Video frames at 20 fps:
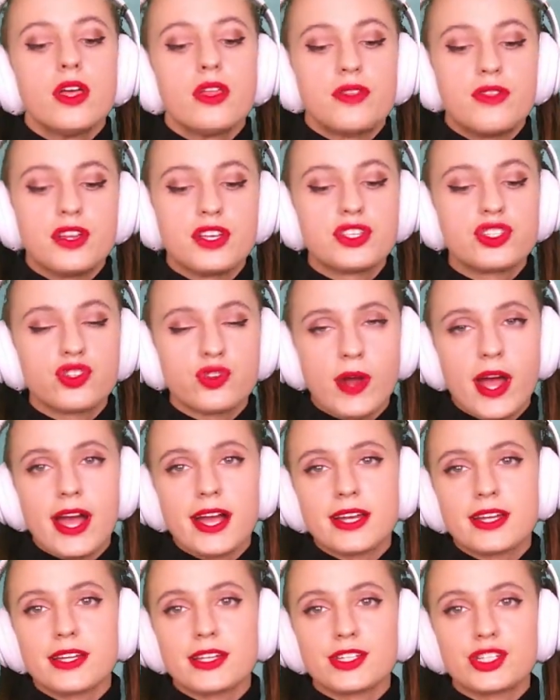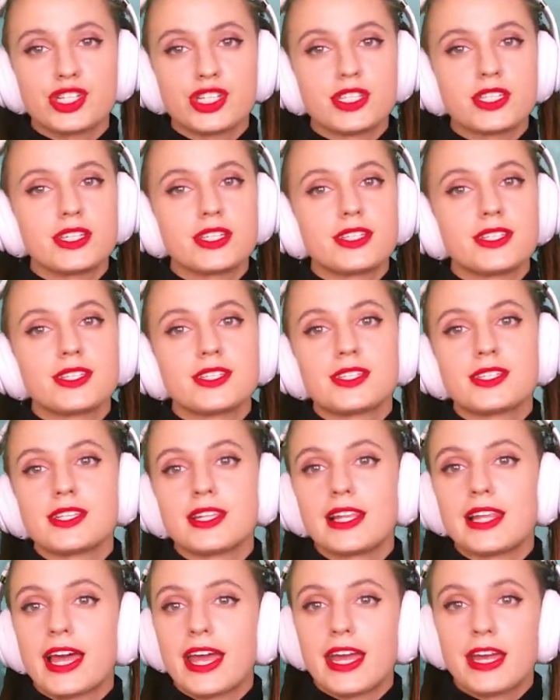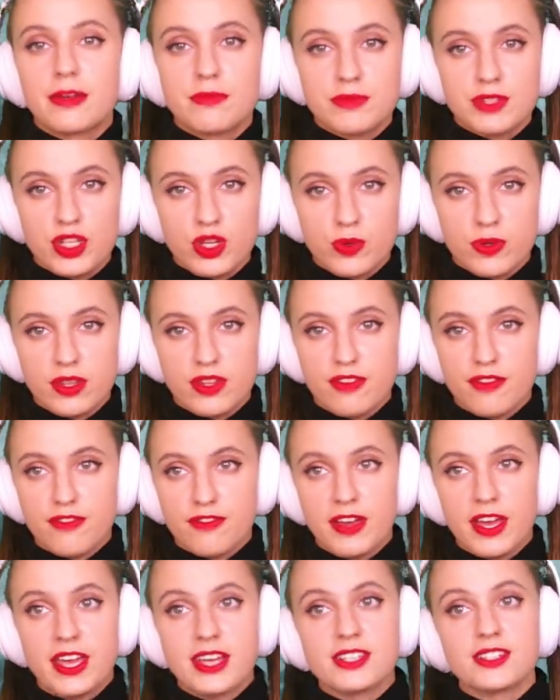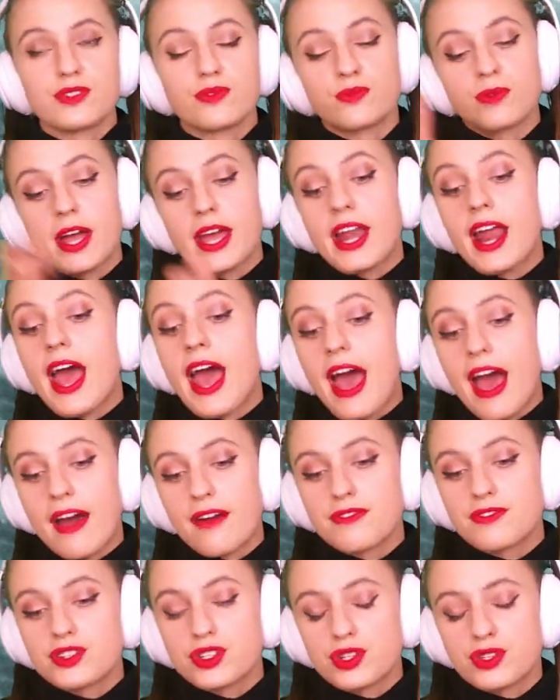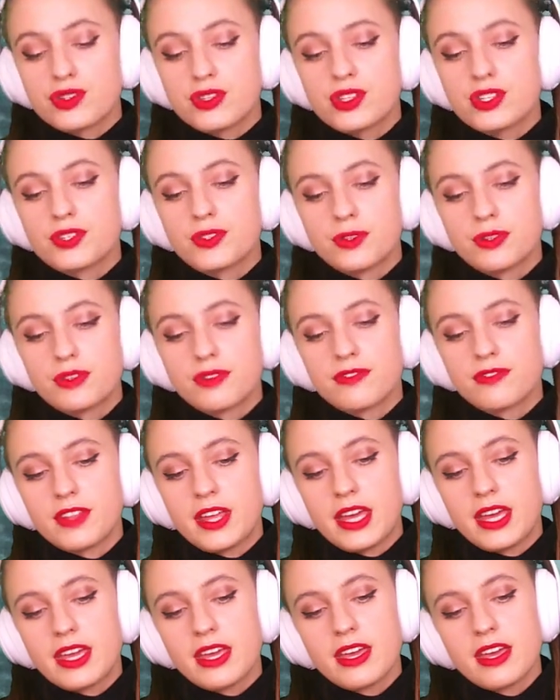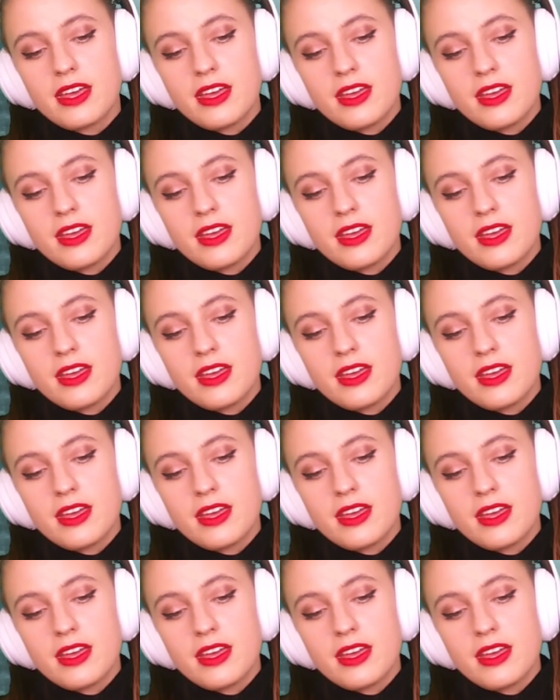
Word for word: this track just slams you in the face right after the sort of like